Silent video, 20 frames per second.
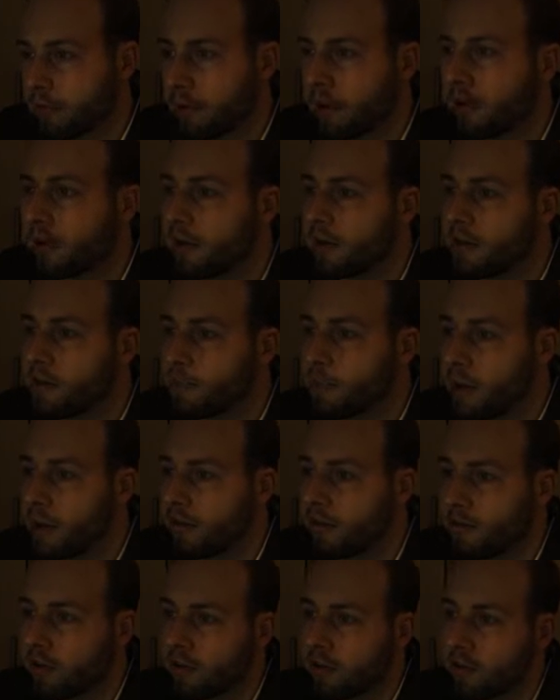At any
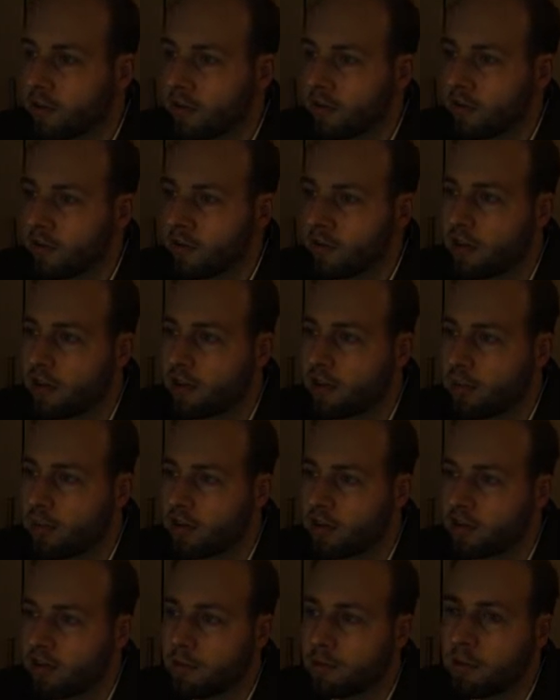rate, the seeds
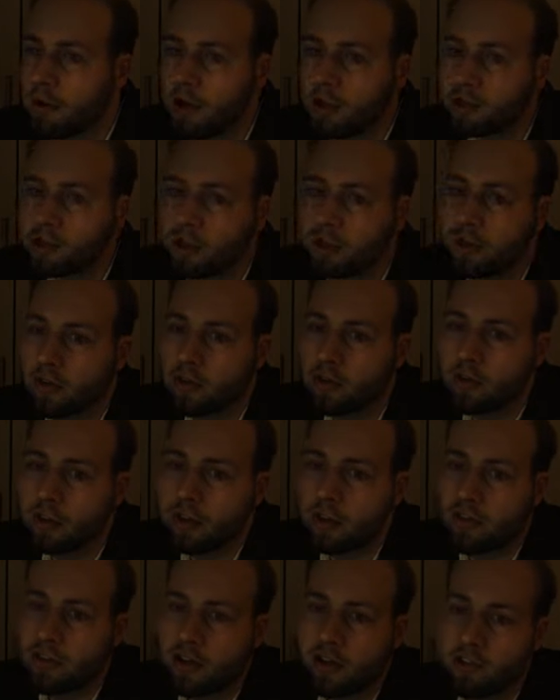which the Martians
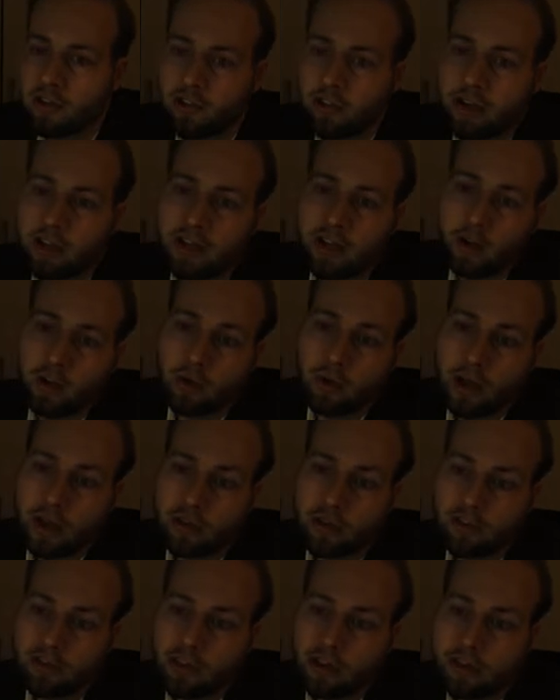intentionally or
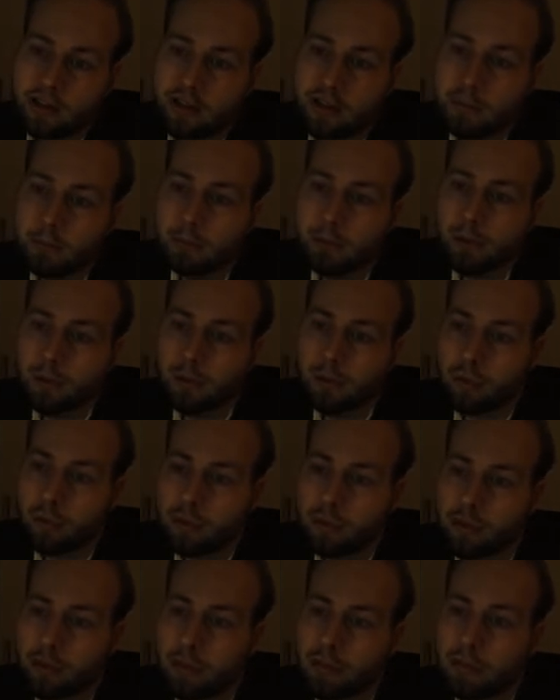accidentally brought
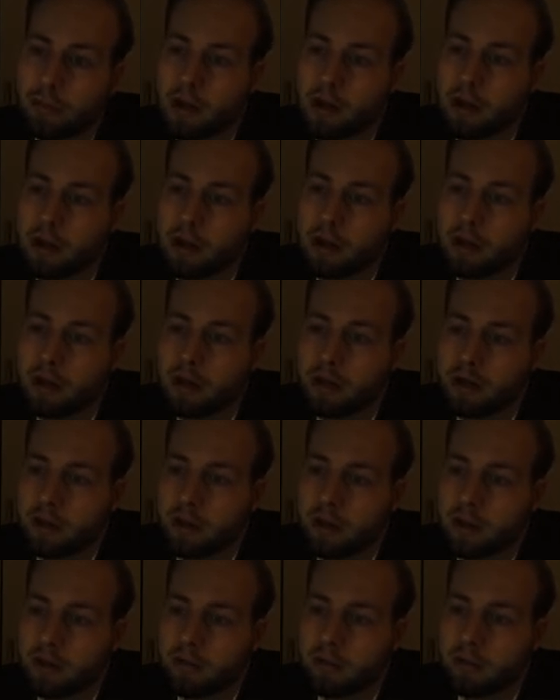with them
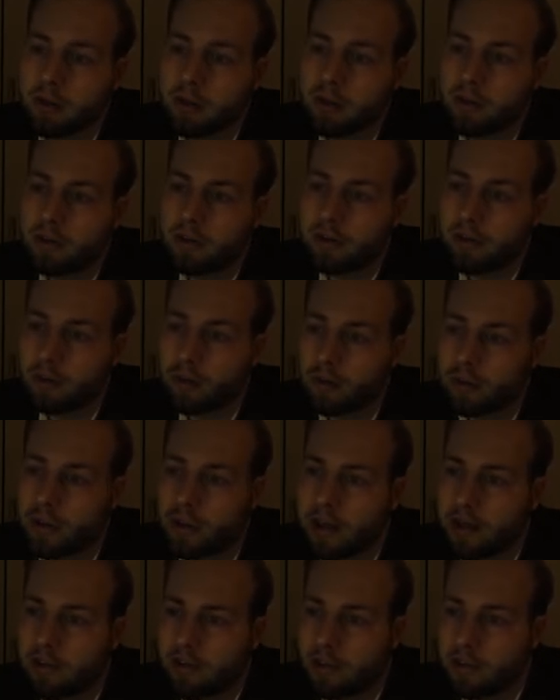gave rise in all
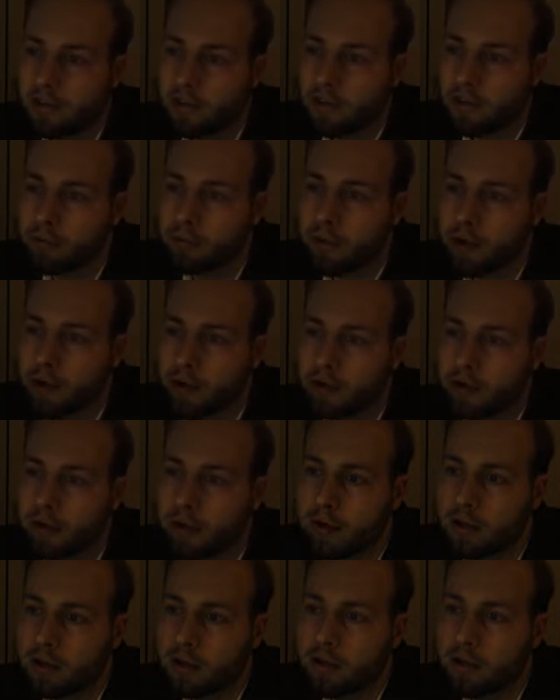cases to red
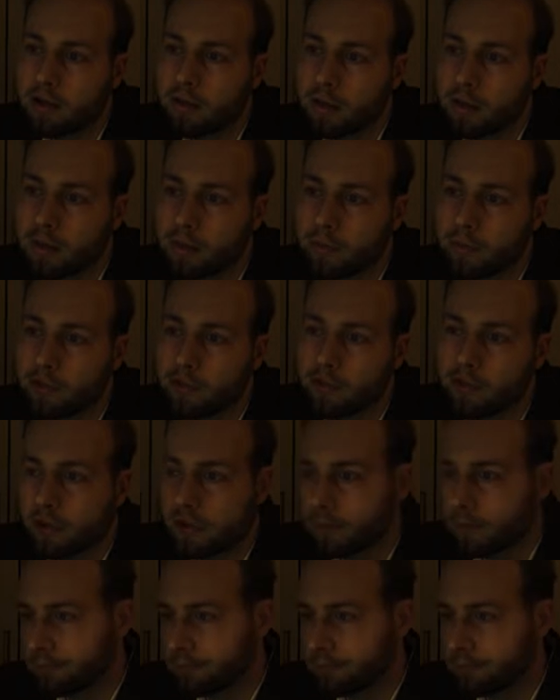coloured growths.